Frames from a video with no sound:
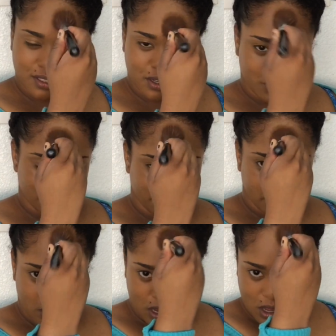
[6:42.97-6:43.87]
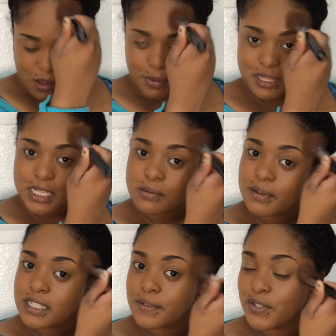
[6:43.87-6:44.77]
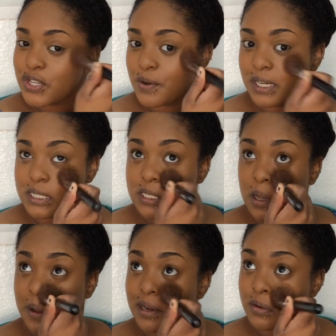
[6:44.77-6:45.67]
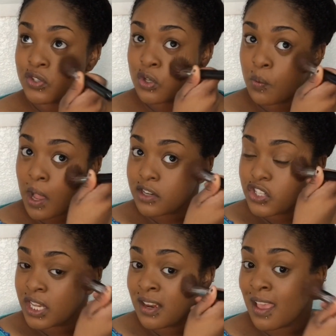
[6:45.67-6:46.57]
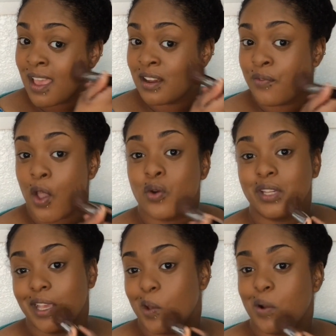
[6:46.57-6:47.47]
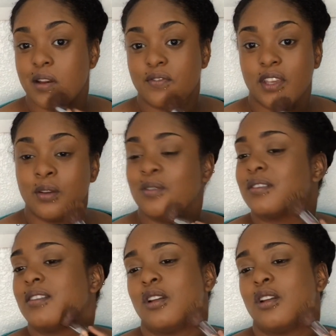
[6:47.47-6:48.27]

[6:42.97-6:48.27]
So, but this one is for Jody, so I know she'll watch it, and if I only get 1 view,